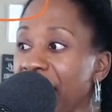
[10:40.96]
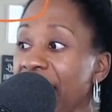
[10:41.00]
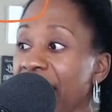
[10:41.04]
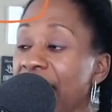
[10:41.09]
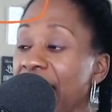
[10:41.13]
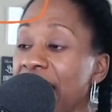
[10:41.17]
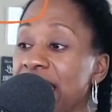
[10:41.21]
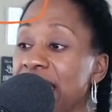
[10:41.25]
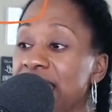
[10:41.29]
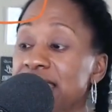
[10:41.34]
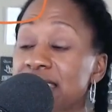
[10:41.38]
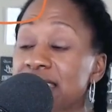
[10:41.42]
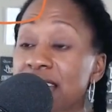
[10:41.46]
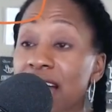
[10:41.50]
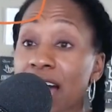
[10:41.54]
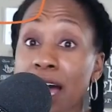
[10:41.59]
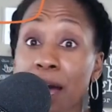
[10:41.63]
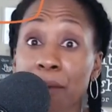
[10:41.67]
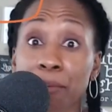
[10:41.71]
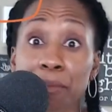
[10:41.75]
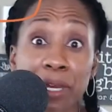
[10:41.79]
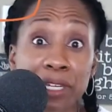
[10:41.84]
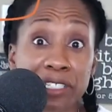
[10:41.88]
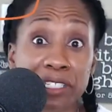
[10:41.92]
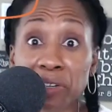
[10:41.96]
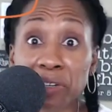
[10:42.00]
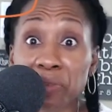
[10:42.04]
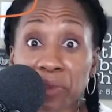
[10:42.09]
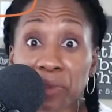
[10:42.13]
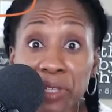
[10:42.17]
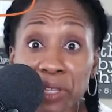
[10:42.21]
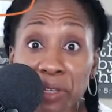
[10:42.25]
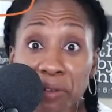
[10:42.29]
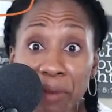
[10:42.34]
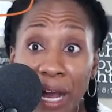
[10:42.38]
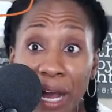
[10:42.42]
and um, did
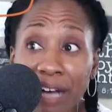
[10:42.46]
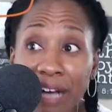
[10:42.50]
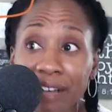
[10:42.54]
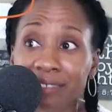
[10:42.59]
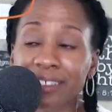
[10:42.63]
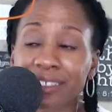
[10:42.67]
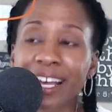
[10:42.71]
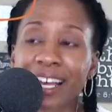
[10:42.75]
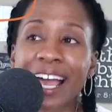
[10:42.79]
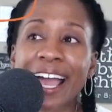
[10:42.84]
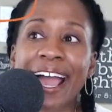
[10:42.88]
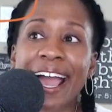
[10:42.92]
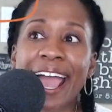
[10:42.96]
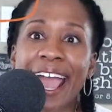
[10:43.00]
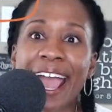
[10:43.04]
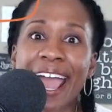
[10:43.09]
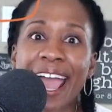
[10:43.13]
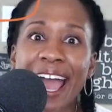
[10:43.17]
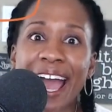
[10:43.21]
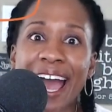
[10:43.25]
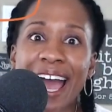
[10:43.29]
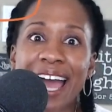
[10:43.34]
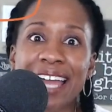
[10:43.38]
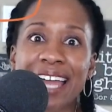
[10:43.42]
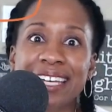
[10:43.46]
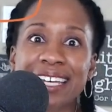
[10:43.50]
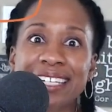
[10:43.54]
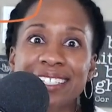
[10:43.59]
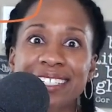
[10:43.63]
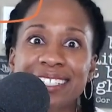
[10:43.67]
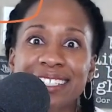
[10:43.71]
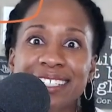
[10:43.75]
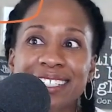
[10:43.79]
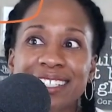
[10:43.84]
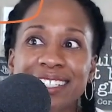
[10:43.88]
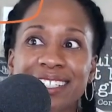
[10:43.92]
really well
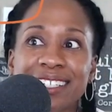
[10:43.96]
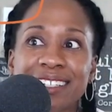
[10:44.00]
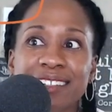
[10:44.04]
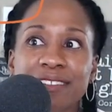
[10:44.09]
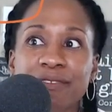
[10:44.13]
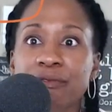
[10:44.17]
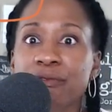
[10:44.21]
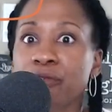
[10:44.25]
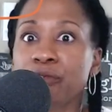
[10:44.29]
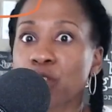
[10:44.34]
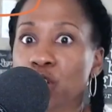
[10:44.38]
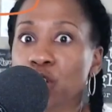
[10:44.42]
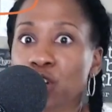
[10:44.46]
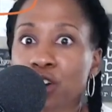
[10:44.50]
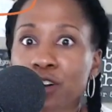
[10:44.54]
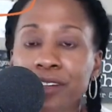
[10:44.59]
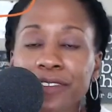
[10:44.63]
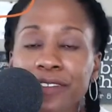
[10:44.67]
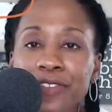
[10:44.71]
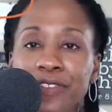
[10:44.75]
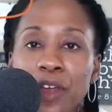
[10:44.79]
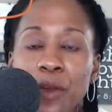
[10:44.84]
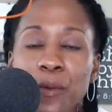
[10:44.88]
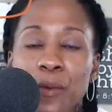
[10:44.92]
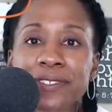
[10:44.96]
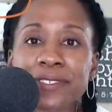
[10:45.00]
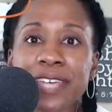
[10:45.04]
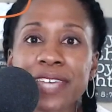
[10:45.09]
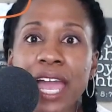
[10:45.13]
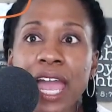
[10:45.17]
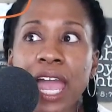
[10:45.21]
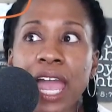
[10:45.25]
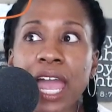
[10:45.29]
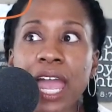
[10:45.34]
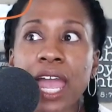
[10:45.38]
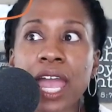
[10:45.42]
and learned that there
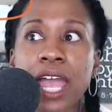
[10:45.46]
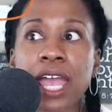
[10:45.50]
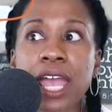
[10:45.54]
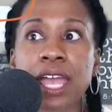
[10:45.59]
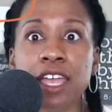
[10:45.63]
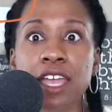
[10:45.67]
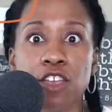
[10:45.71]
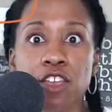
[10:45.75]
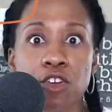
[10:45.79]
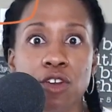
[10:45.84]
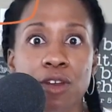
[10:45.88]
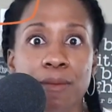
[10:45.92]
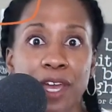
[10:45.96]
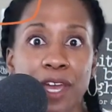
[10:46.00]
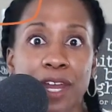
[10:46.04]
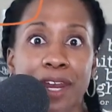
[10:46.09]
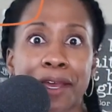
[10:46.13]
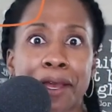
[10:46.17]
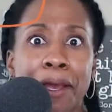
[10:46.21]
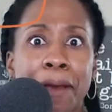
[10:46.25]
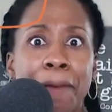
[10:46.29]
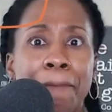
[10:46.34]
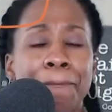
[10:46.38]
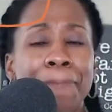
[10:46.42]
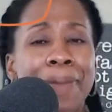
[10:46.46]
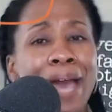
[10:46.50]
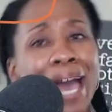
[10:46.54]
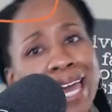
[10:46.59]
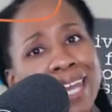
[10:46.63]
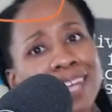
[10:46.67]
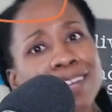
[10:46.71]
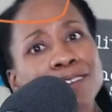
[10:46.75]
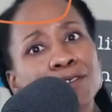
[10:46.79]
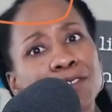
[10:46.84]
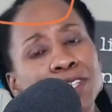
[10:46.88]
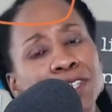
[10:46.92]
was a, you could be on a
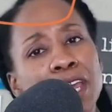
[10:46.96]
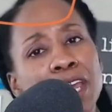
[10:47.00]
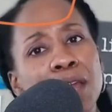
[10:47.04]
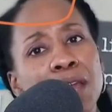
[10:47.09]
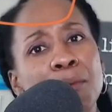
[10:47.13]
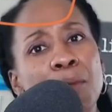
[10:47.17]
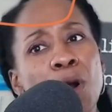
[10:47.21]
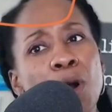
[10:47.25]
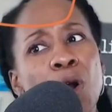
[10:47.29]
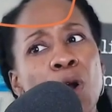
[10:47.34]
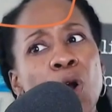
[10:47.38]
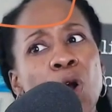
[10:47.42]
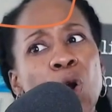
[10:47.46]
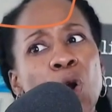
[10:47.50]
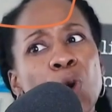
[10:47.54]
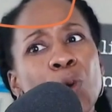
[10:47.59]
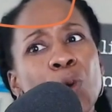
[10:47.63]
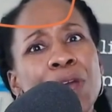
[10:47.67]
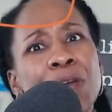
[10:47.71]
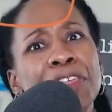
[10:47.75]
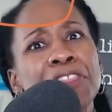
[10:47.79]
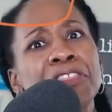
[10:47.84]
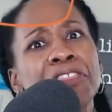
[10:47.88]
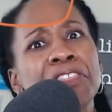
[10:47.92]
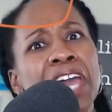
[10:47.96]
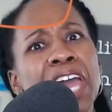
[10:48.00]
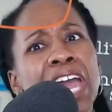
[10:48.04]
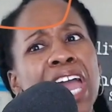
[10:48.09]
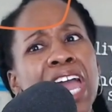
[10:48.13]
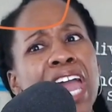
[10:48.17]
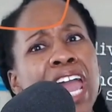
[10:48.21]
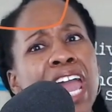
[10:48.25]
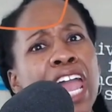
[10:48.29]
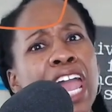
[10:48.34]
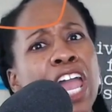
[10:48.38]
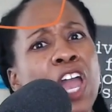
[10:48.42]
competitive team with
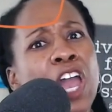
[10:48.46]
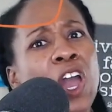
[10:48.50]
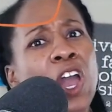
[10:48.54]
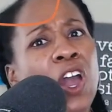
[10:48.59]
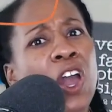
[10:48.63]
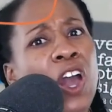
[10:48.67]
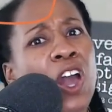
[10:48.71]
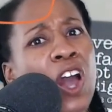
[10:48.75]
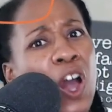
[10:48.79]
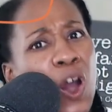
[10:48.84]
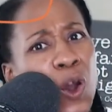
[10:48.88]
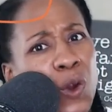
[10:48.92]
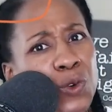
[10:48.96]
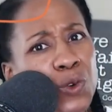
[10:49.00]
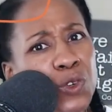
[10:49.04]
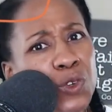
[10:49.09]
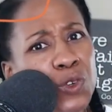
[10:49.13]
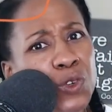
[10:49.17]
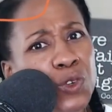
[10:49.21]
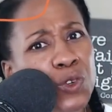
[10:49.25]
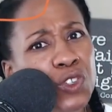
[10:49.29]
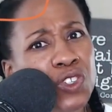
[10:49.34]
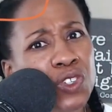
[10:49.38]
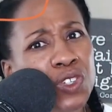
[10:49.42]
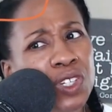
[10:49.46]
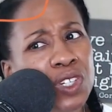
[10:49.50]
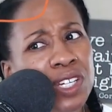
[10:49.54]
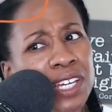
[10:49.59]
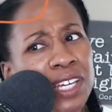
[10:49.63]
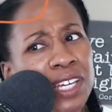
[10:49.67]
a coach